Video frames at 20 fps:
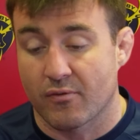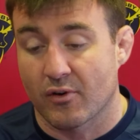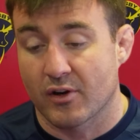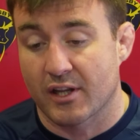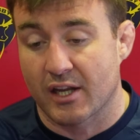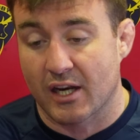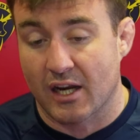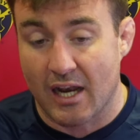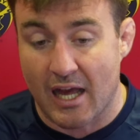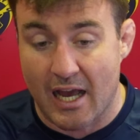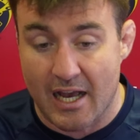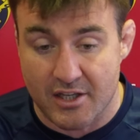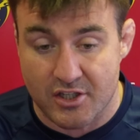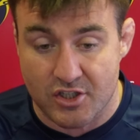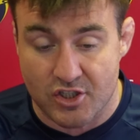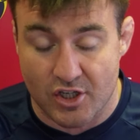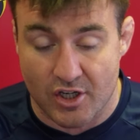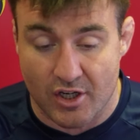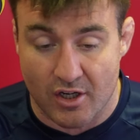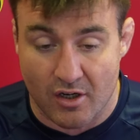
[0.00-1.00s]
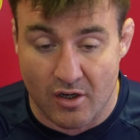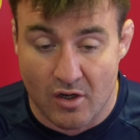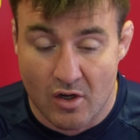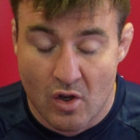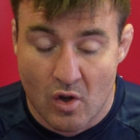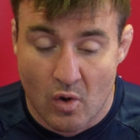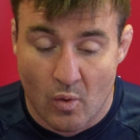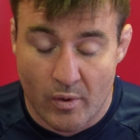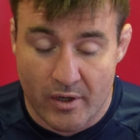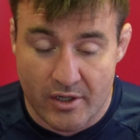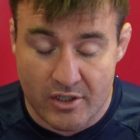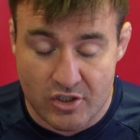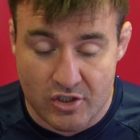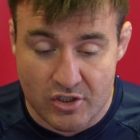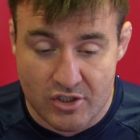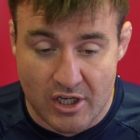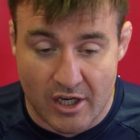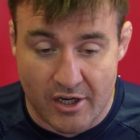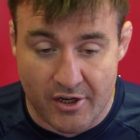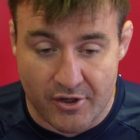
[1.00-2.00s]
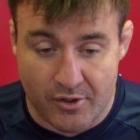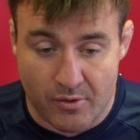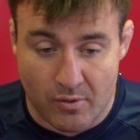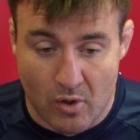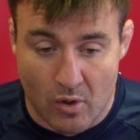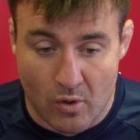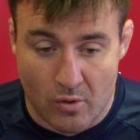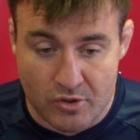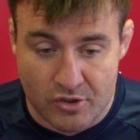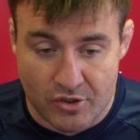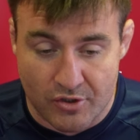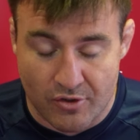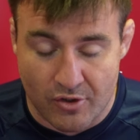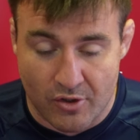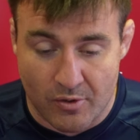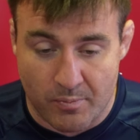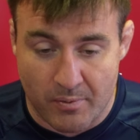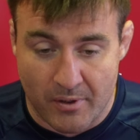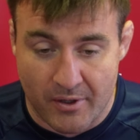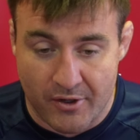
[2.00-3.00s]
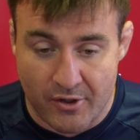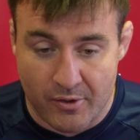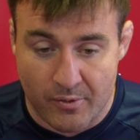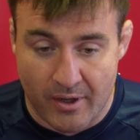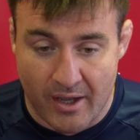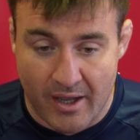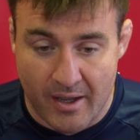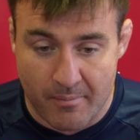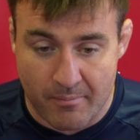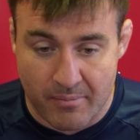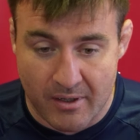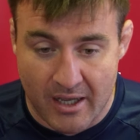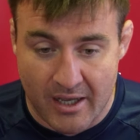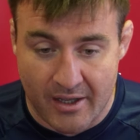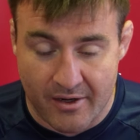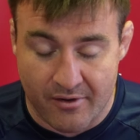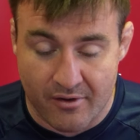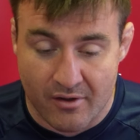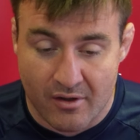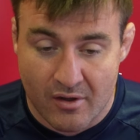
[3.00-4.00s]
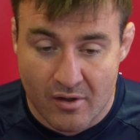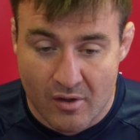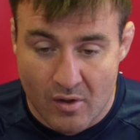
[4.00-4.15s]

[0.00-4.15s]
I think last year we had just got a new coaching group, a new game plan,